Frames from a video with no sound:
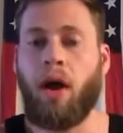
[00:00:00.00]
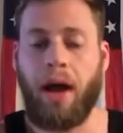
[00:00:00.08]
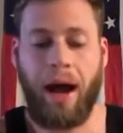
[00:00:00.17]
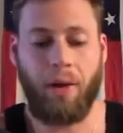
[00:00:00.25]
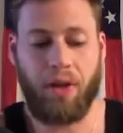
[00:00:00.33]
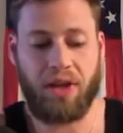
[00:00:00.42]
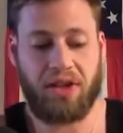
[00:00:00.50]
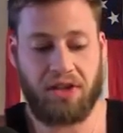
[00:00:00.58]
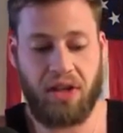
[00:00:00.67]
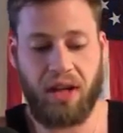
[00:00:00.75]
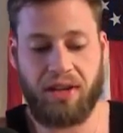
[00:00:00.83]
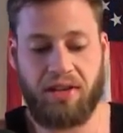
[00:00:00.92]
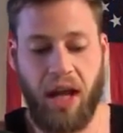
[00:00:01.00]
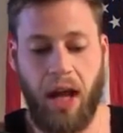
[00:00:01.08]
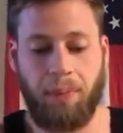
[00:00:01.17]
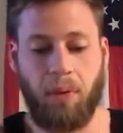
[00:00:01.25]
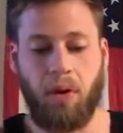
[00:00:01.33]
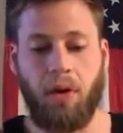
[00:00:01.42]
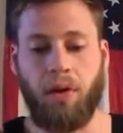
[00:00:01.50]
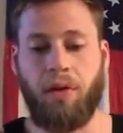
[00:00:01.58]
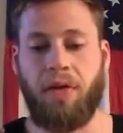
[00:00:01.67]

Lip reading: how this is an example